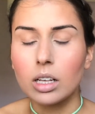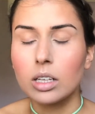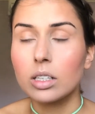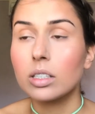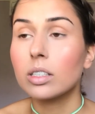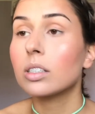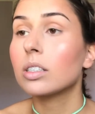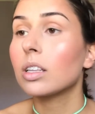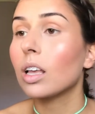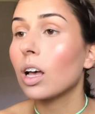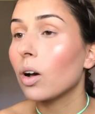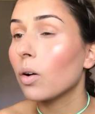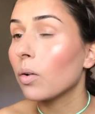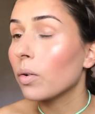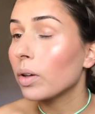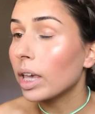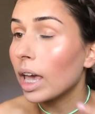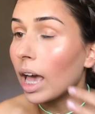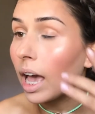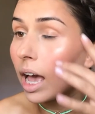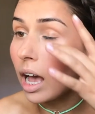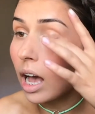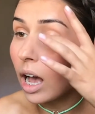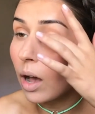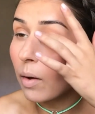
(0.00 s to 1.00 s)
So
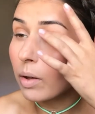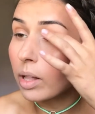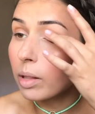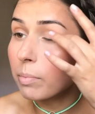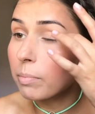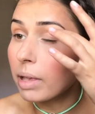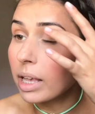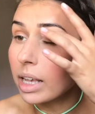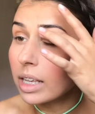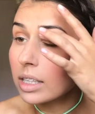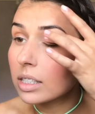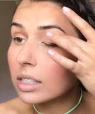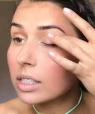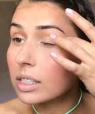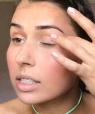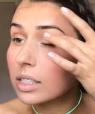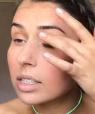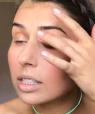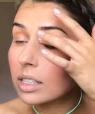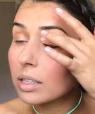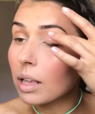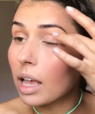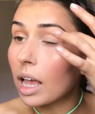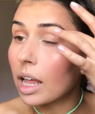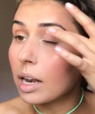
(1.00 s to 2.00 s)
yeah, I will
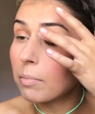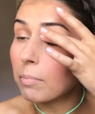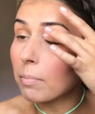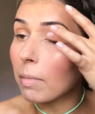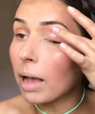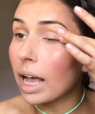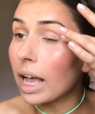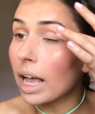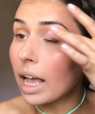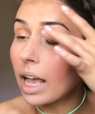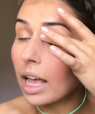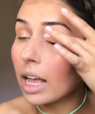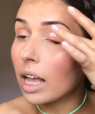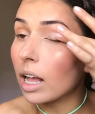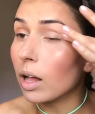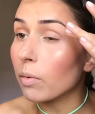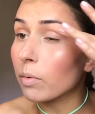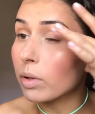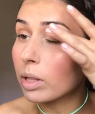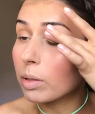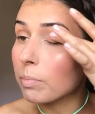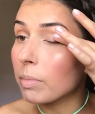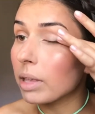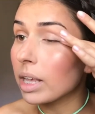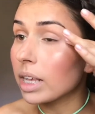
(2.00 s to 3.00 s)
mix and I
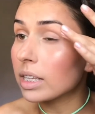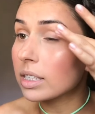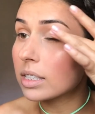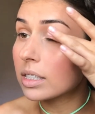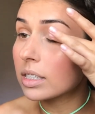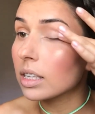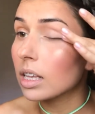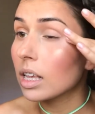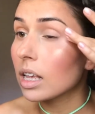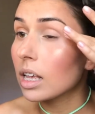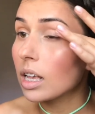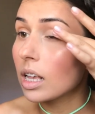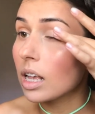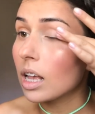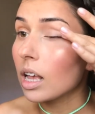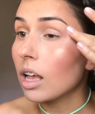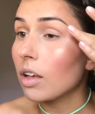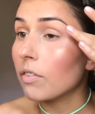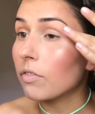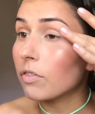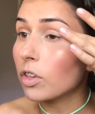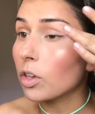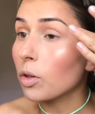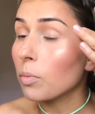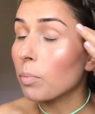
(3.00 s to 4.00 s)
will mix
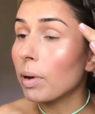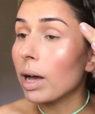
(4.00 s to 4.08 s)
a few